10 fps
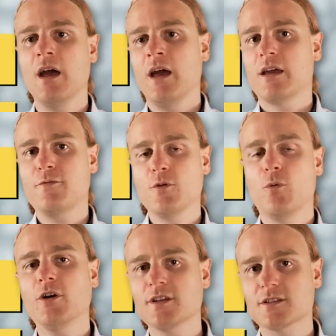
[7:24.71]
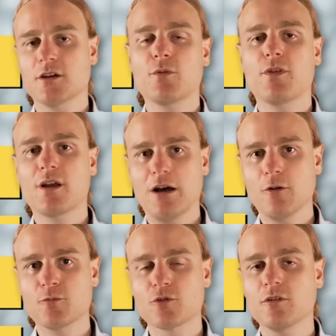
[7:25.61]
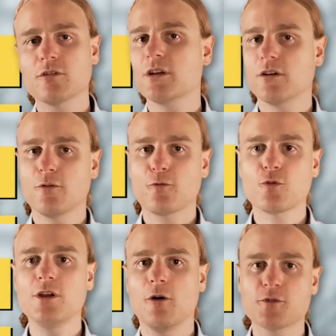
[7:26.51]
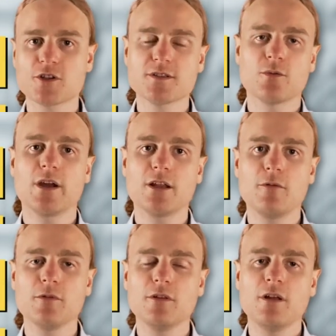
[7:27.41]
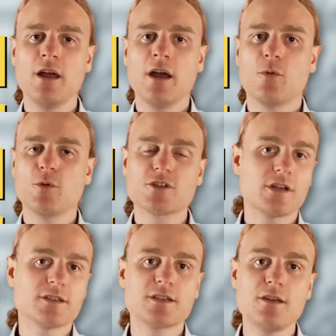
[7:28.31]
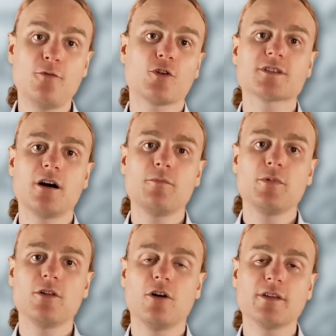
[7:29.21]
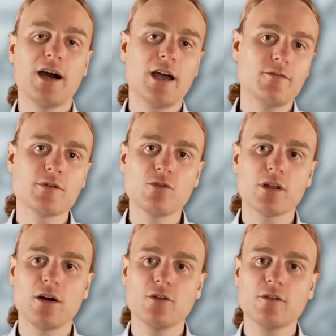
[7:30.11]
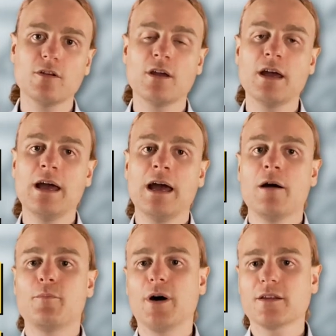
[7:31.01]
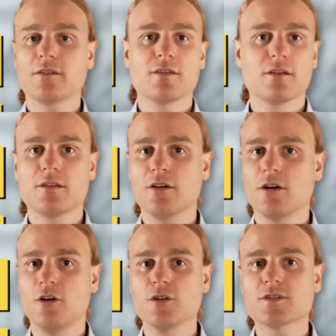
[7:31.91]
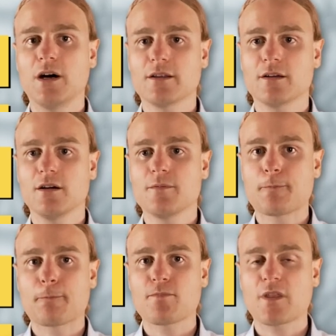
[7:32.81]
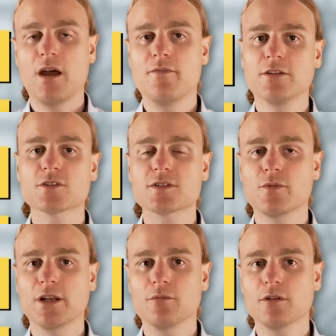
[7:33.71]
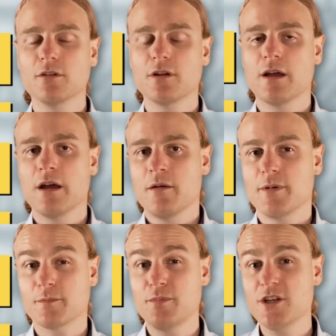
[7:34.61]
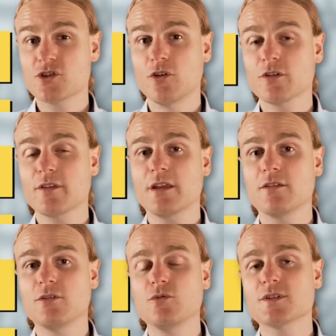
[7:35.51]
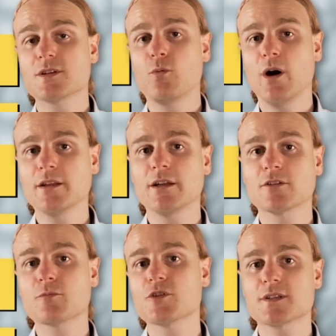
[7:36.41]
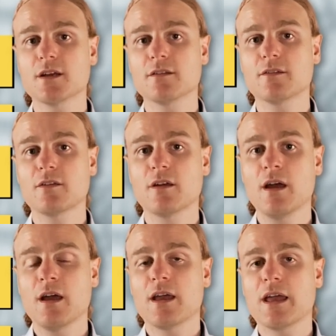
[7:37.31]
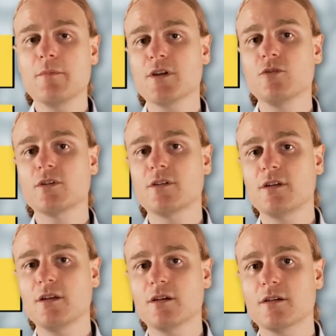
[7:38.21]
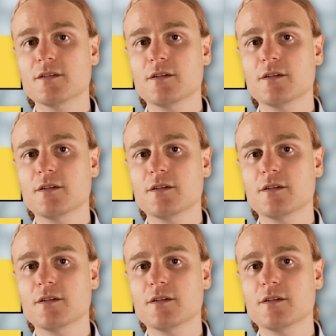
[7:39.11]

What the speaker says: If you want to start with a cloud broker, there are three options available, which you can see, for example, on HiveMQ Cloud, but there are also other vendors available. But be sure that you use a 100% MQTT,